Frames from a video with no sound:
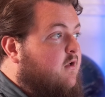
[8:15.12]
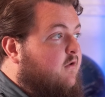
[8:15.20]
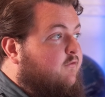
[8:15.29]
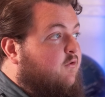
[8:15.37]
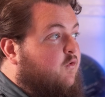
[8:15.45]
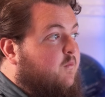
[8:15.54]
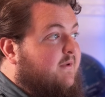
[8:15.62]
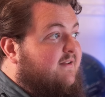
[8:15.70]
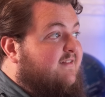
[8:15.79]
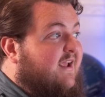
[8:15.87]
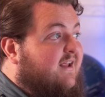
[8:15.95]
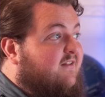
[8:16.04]
So it'll be
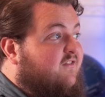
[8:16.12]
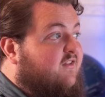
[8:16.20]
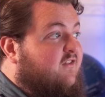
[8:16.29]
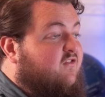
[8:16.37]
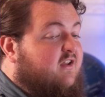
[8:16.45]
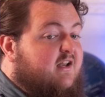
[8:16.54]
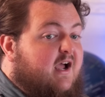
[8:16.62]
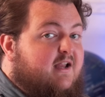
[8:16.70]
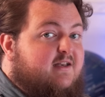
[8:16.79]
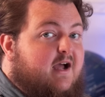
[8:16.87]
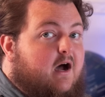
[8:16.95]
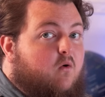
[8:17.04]

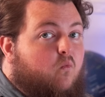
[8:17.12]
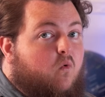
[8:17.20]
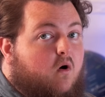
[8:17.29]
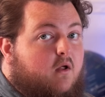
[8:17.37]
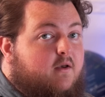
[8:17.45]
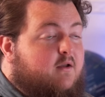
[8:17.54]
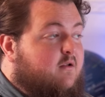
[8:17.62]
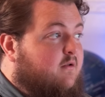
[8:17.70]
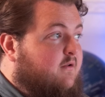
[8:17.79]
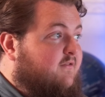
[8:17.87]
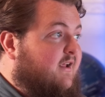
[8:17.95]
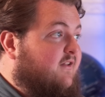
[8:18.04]
1069.1,
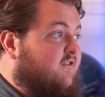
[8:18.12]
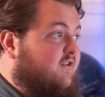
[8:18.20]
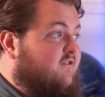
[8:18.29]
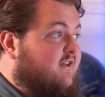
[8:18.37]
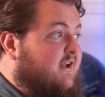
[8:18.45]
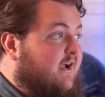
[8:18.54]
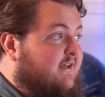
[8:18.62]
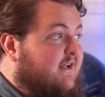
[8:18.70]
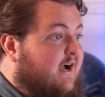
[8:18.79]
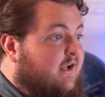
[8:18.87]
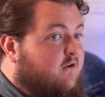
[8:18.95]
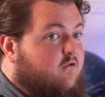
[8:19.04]

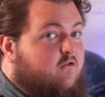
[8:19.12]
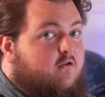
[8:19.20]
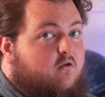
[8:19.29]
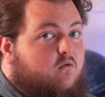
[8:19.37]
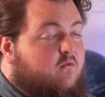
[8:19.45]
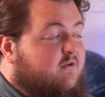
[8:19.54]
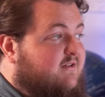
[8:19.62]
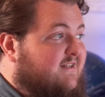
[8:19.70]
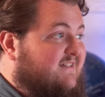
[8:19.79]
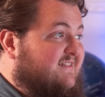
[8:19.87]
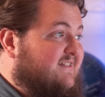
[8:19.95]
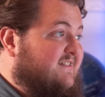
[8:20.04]
1069.2,
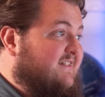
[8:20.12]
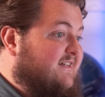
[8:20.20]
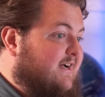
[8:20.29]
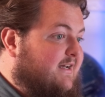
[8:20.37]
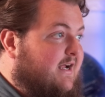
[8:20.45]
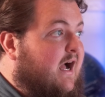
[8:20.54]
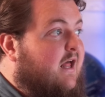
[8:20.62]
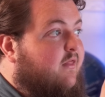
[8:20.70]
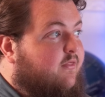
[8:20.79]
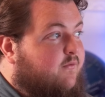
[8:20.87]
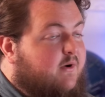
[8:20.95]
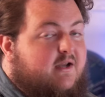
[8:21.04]

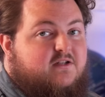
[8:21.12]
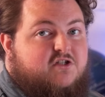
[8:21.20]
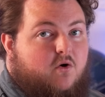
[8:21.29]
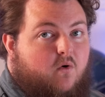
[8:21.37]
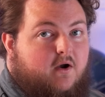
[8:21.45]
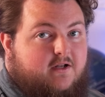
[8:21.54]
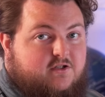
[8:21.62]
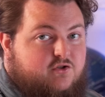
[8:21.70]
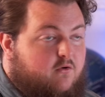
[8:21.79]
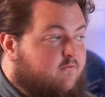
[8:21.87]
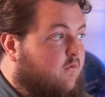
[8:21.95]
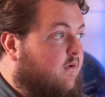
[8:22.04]
1069.3, so on and
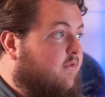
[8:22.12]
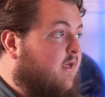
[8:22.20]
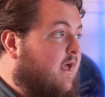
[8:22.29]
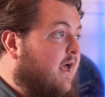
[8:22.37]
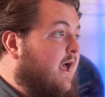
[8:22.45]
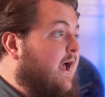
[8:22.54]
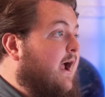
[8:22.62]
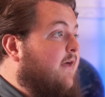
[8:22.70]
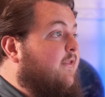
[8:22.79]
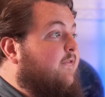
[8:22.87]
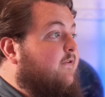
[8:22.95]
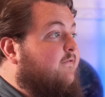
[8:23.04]
so forth.
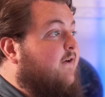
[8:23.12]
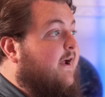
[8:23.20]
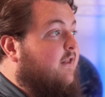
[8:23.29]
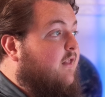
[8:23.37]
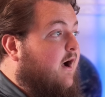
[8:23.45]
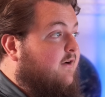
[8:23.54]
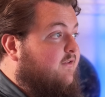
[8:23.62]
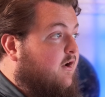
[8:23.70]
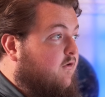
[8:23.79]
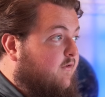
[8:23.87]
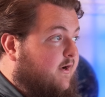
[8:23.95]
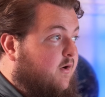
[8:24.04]
And then the final octet
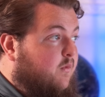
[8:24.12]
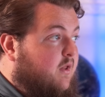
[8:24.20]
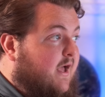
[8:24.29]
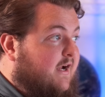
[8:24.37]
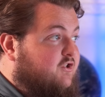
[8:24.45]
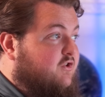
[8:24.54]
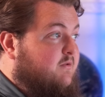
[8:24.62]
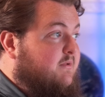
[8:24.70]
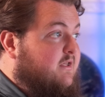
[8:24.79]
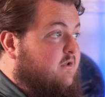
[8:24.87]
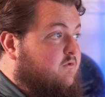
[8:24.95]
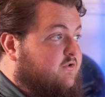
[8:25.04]
over here will actually
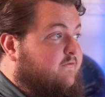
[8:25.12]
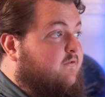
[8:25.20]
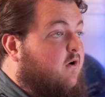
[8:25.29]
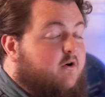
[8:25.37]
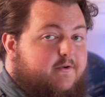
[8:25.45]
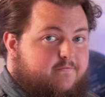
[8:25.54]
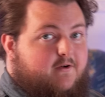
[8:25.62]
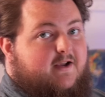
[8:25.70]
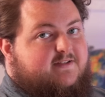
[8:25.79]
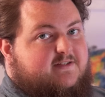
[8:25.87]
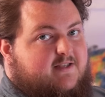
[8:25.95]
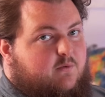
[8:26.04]
be used for our
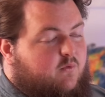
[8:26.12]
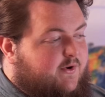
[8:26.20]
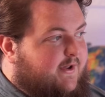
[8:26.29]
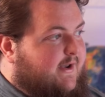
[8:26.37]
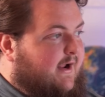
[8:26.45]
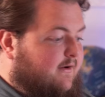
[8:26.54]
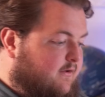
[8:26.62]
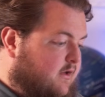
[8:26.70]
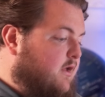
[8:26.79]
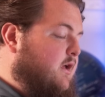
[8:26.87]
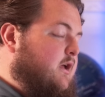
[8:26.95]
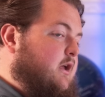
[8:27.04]
devices that will connect,
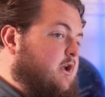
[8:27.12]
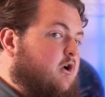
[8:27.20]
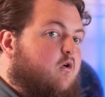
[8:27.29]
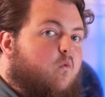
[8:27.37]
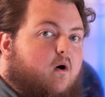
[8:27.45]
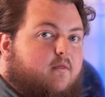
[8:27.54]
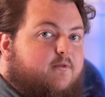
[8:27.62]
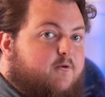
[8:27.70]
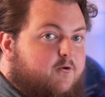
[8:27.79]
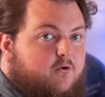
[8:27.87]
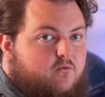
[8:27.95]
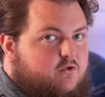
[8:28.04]
1
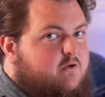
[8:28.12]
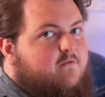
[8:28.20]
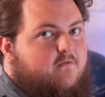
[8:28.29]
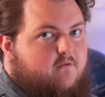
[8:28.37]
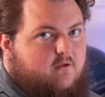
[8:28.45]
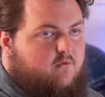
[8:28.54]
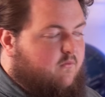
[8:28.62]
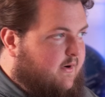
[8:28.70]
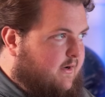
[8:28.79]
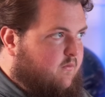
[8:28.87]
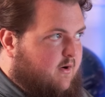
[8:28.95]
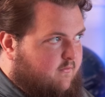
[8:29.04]
through
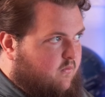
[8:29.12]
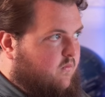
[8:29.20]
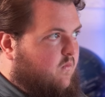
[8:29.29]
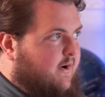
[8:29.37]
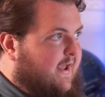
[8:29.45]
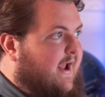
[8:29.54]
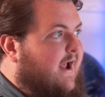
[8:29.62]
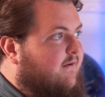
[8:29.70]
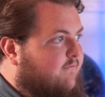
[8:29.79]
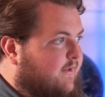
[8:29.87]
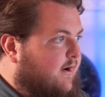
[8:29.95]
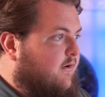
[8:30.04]
253, whatever we want to
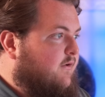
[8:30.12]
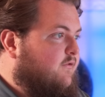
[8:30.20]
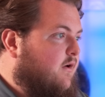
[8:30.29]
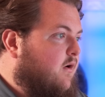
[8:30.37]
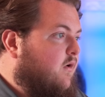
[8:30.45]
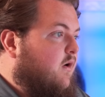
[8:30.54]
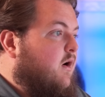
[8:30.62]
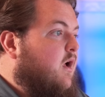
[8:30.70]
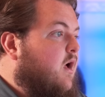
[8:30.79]
have there as our